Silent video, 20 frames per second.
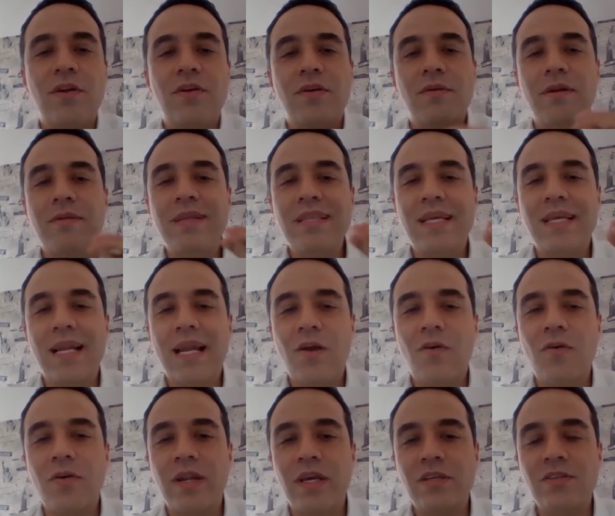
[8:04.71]
to
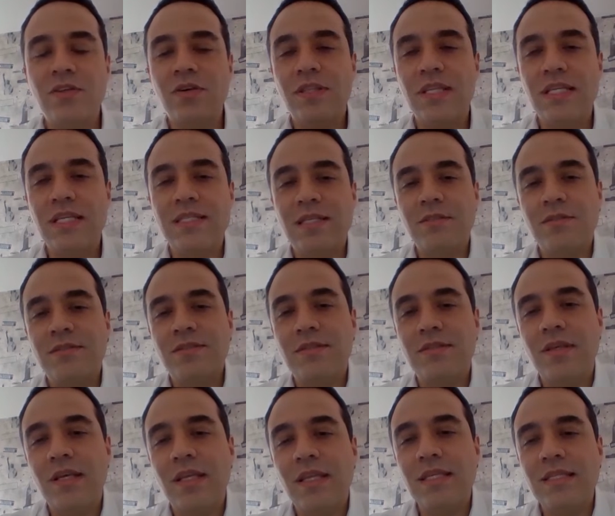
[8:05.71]
allow the
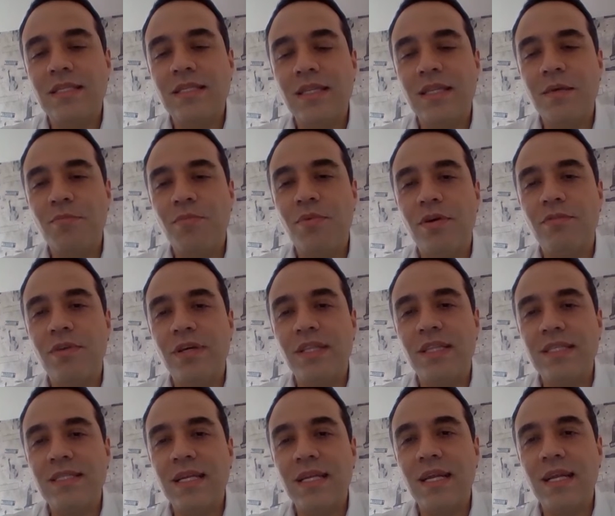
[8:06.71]
interconnection of these
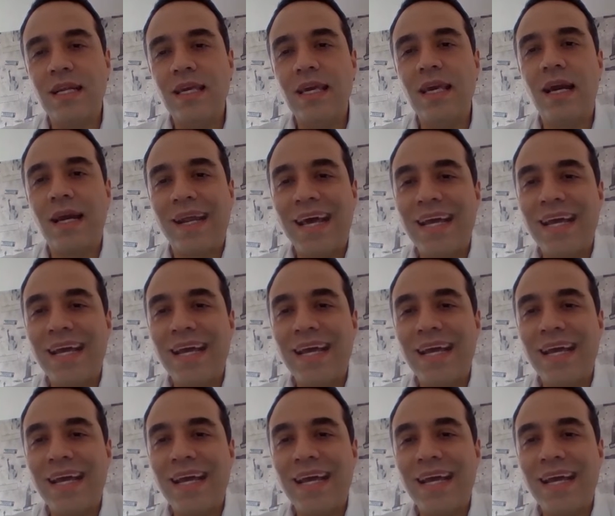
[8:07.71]
renewable